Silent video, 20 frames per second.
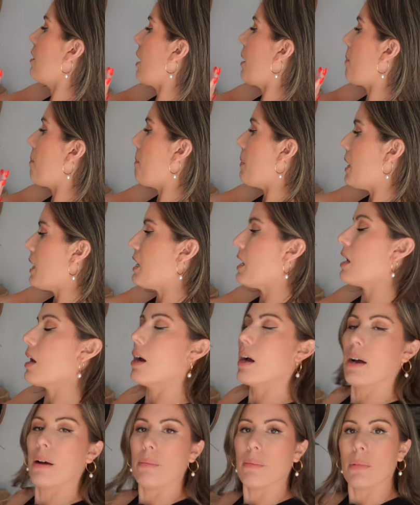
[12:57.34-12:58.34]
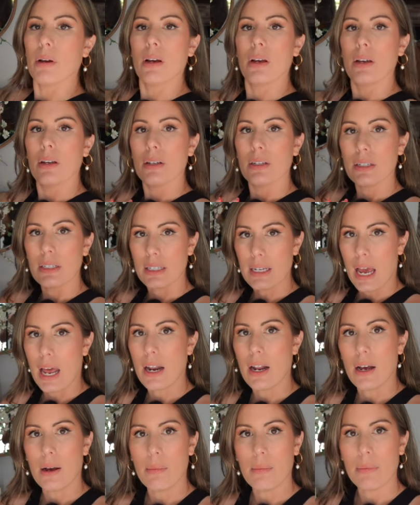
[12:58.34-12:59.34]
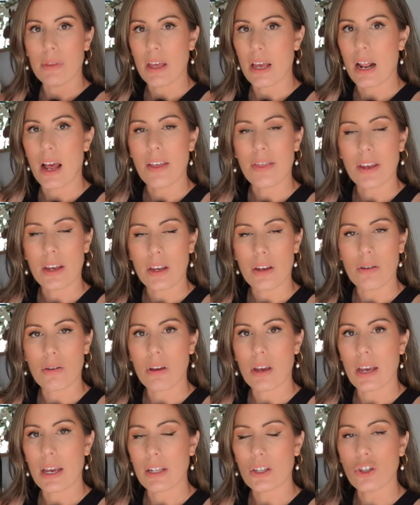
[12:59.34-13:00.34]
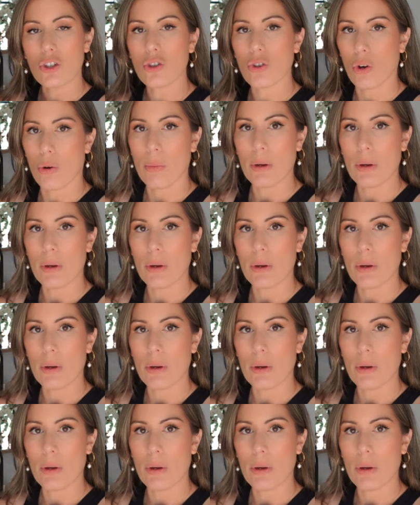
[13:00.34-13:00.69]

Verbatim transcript: like medium denim that I think you can get so